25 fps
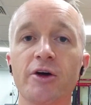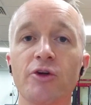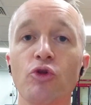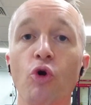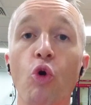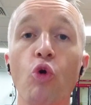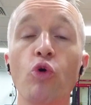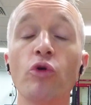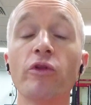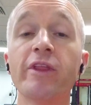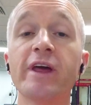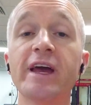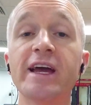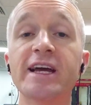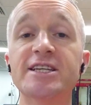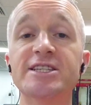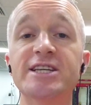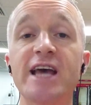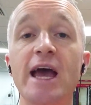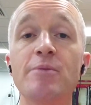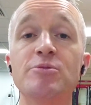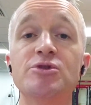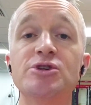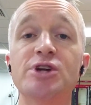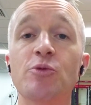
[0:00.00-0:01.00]
The only
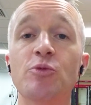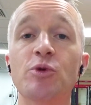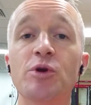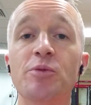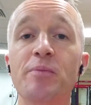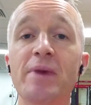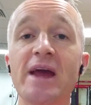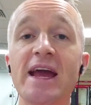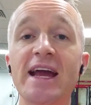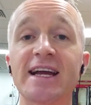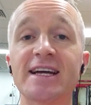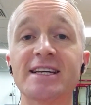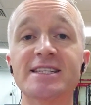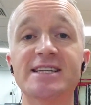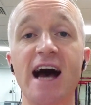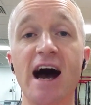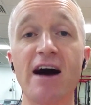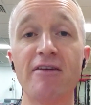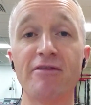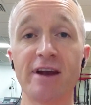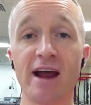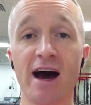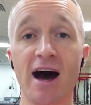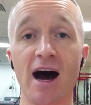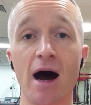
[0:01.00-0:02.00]
exception I would make is
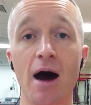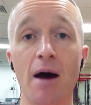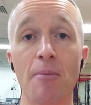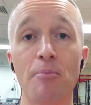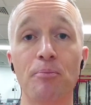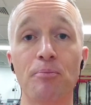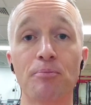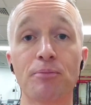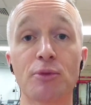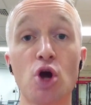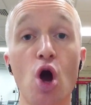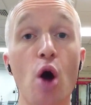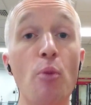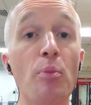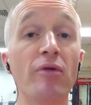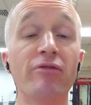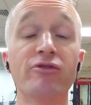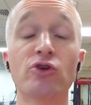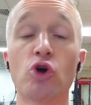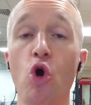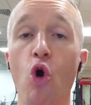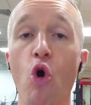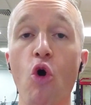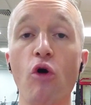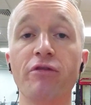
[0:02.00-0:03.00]
having a cup
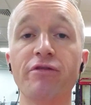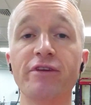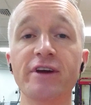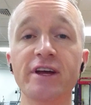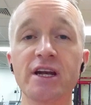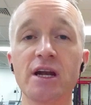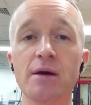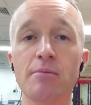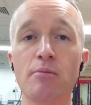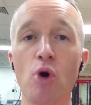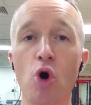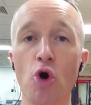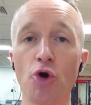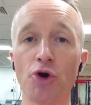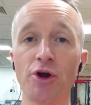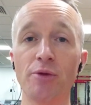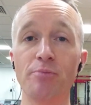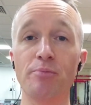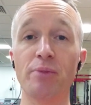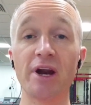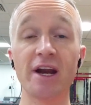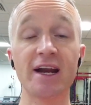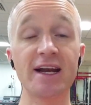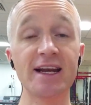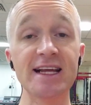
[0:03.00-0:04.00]
of coffee in the morning,
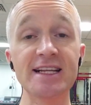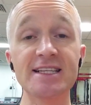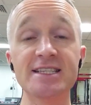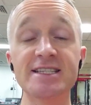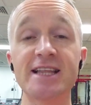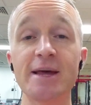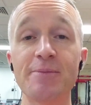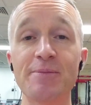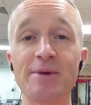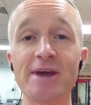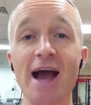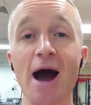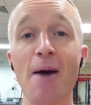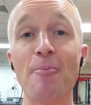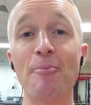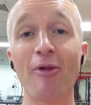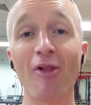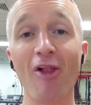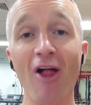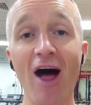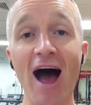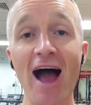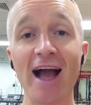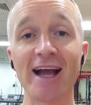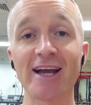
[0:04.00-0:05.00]
but it needs to be a
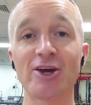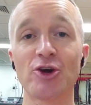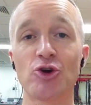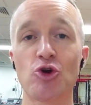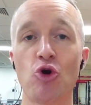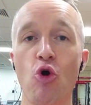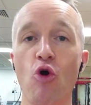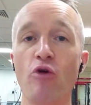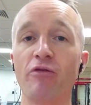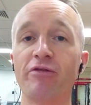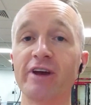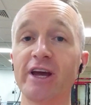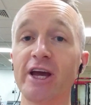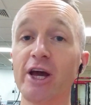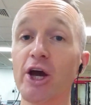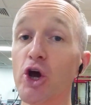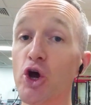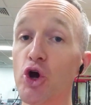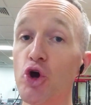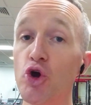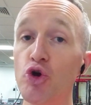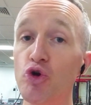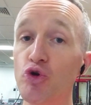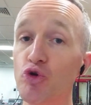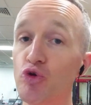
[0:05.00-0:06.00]
black coffee,
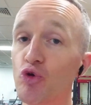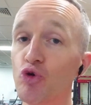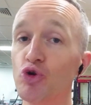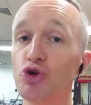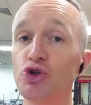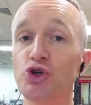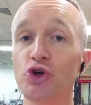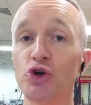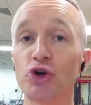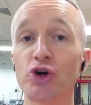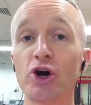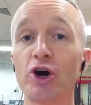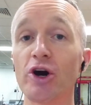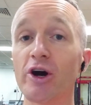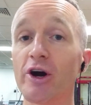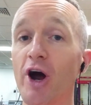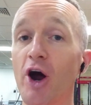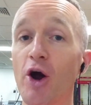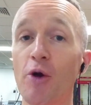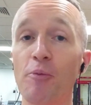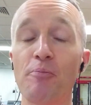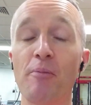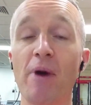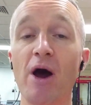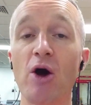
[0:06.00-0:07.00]
no sugar
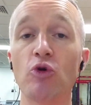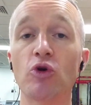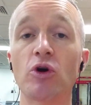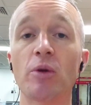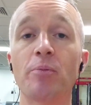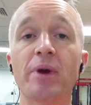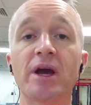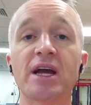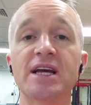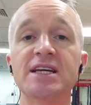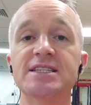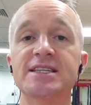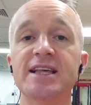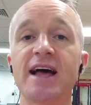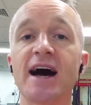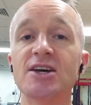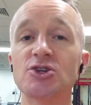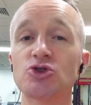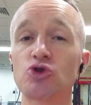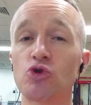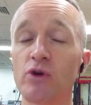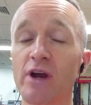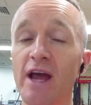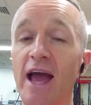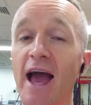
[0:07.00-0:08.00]
or milk, because
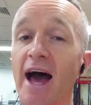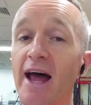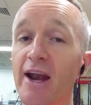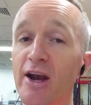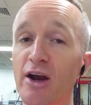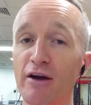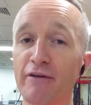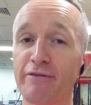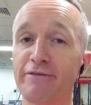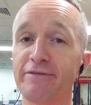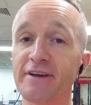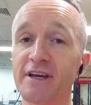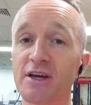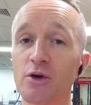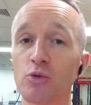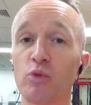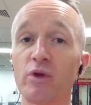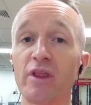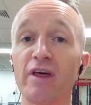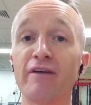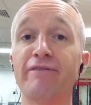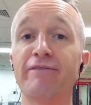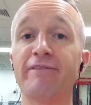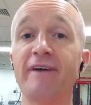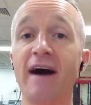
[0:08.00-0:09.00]
that's going to interfere
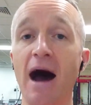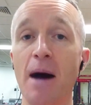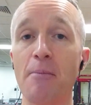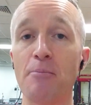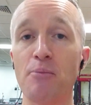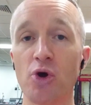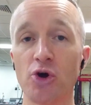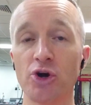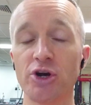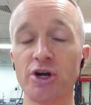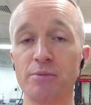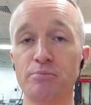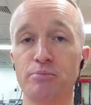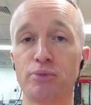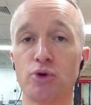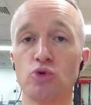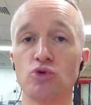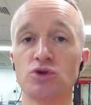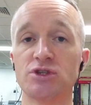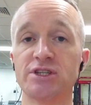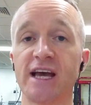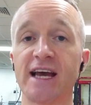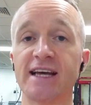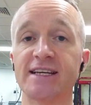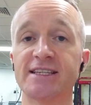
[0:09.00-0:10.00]
with the fat burning
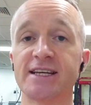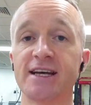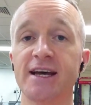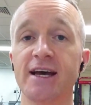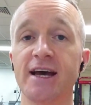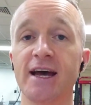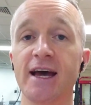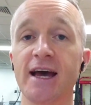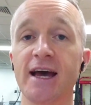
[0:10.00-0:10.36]
process.